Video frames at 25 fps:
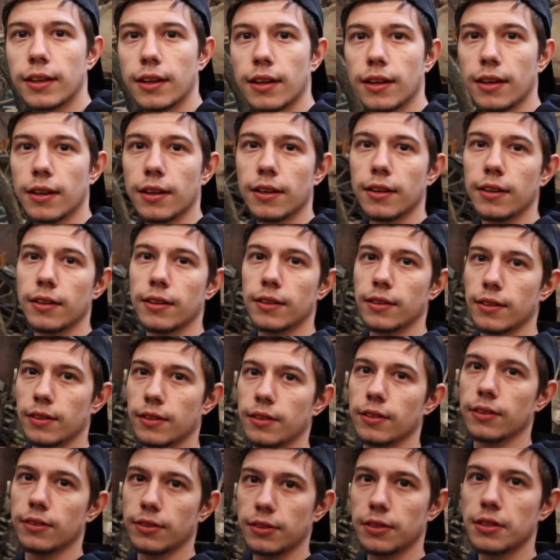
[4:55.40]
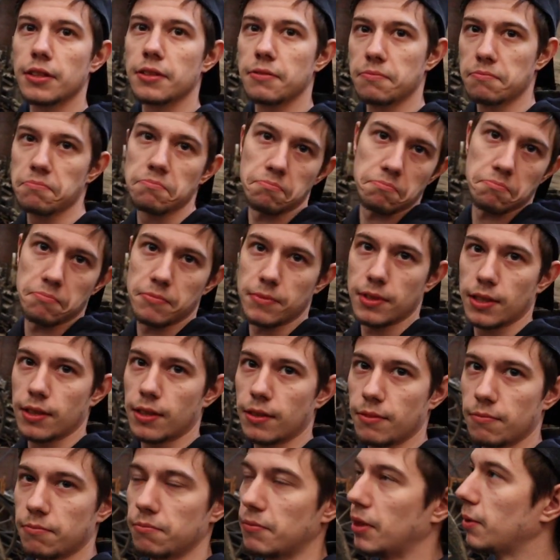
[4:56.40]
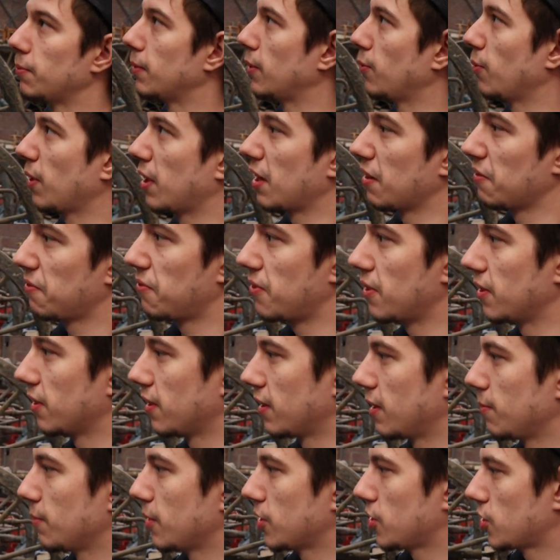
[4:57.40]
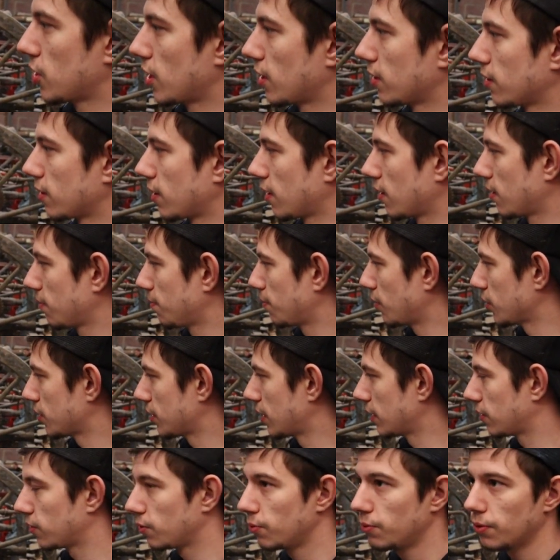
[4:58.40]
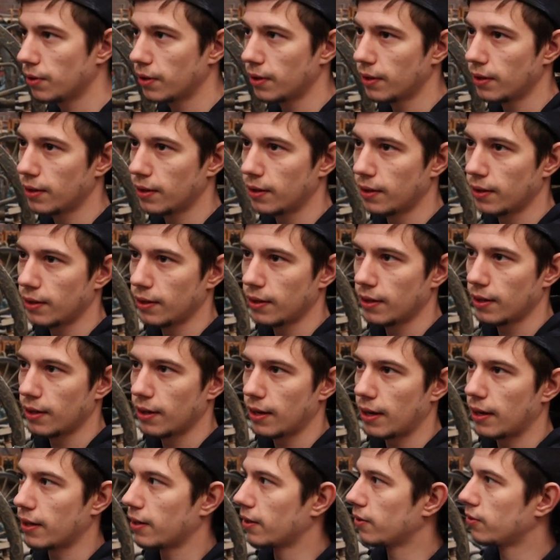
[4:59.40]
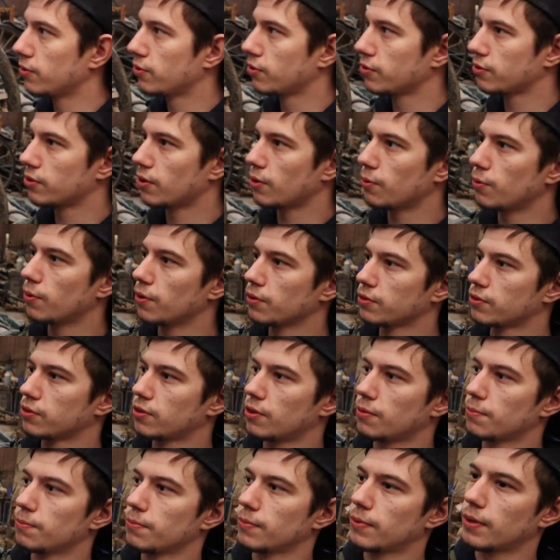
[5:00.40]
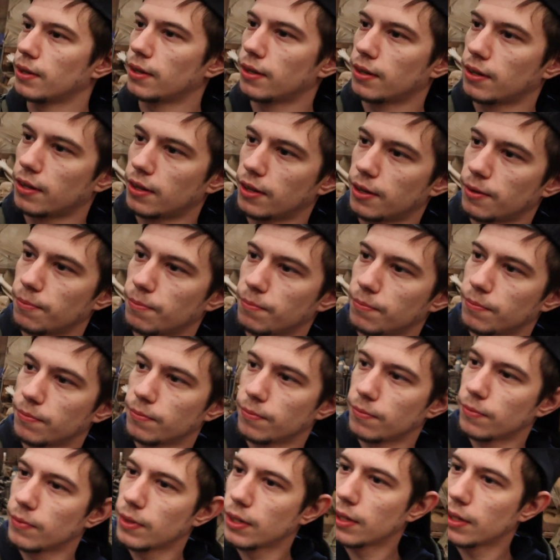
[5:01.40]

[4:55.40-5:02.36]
a image of a, of a man or something, uh, maybe, Maybe we I don't can know. find an image and uh, post it too. I also saw on some um,